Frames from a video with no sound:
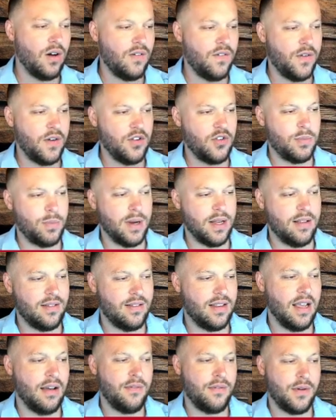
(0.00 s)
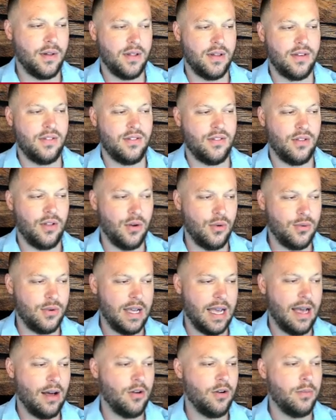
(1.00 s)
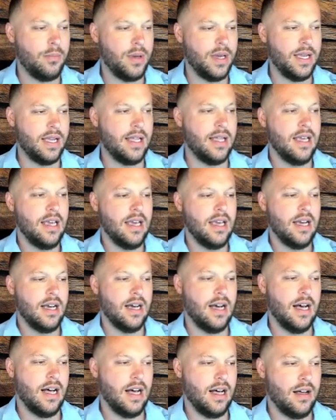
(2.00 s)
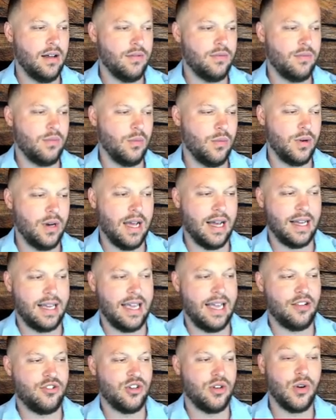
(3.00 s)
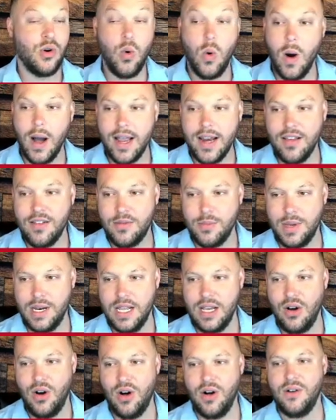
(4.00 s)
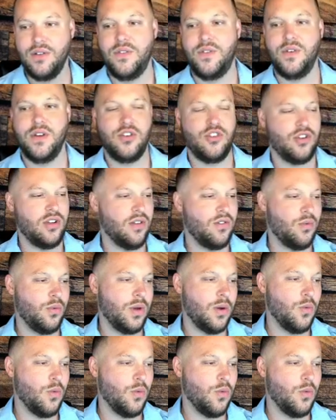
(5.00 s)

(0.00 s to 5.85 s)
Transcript: bites definitely slowed down a bit. Uh, we're not catching quite as many hogfish as we once